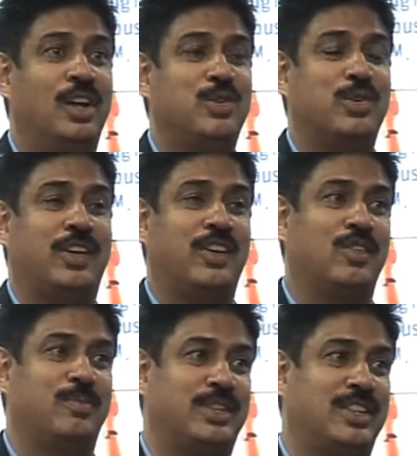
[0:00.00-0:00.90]
you think
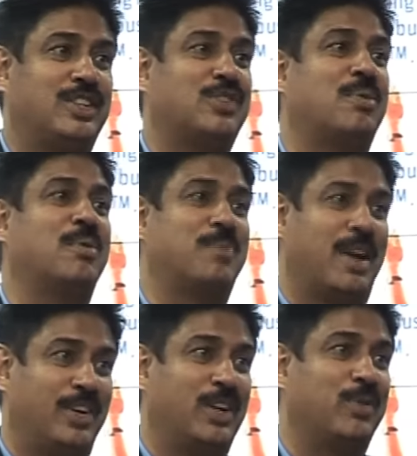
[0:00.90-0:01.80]
of businesses from a
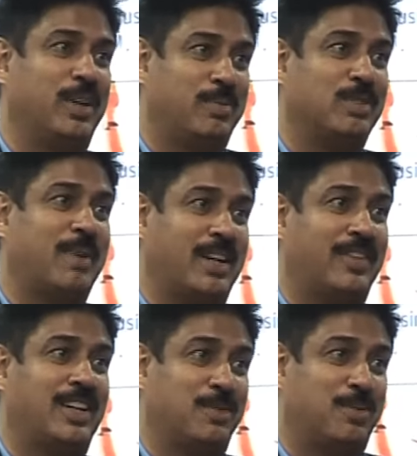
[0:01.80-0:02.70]
private equity perspective
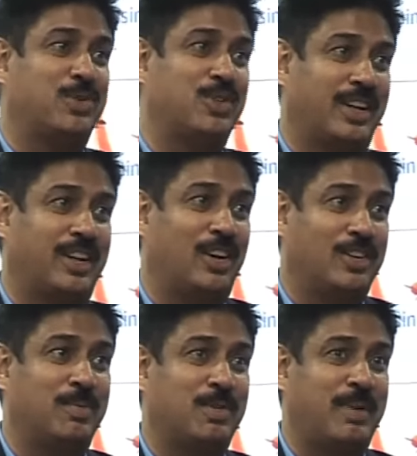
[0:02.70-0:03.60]
as opposed to a technology
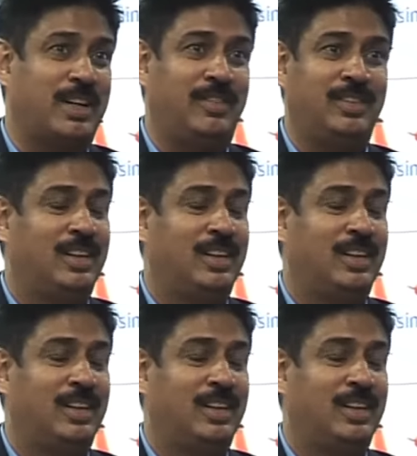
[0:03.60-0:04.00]
perspective,